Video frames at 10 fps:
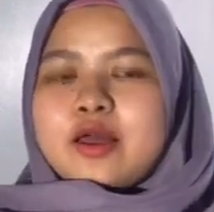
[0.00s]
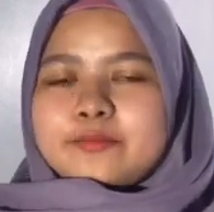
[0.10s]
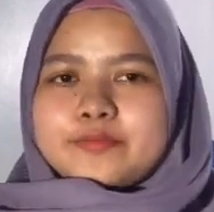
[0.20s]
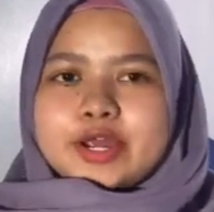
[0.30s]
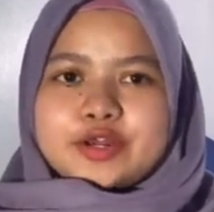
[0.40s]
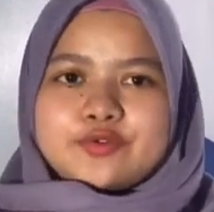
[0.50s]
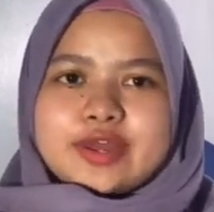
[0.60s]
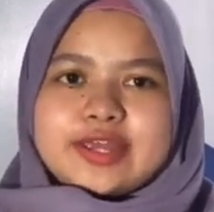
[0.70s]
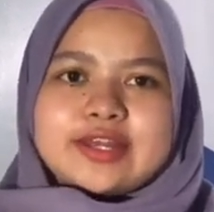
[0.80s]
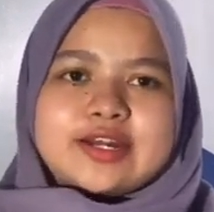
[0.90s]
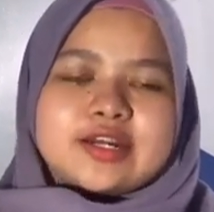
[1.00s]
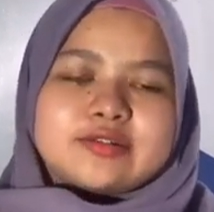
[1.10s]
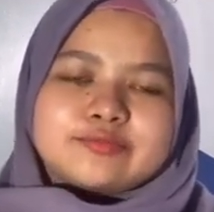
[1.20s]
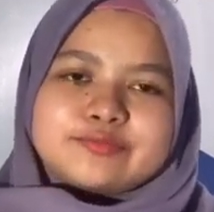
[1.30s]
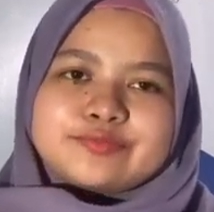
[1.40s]
By the way,
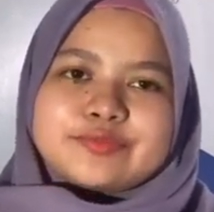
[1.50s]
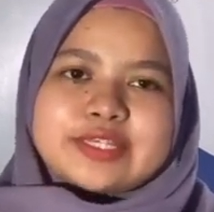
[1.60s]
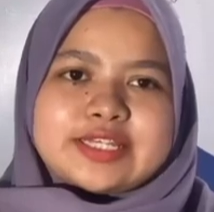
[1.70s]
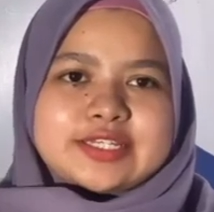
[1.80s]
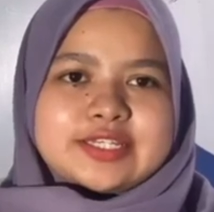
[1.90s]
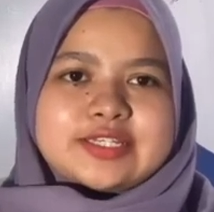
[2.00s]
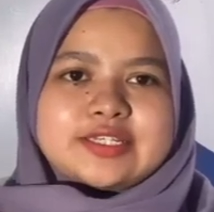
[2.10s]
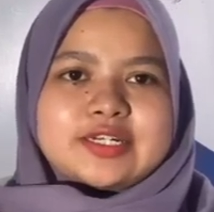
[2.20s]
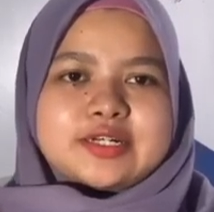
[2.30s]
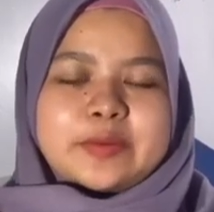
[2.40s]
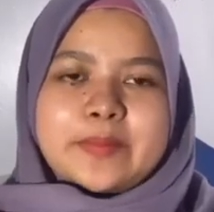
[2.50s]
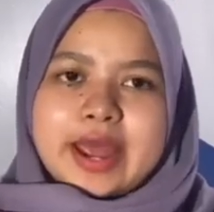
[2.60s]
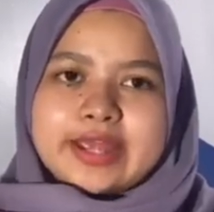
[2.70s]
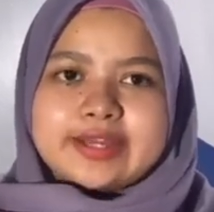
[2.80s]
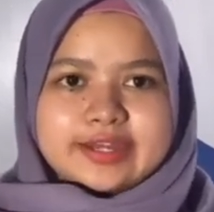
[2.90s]
this is
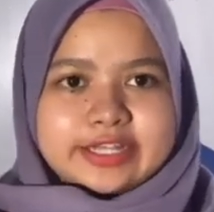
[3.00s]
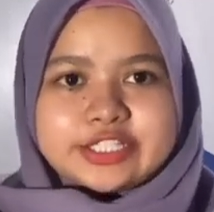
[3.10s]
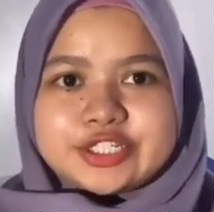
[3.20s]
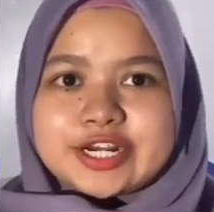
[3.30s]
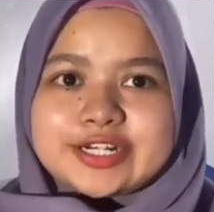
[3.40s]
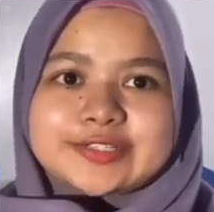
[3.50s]
my Gantt chart.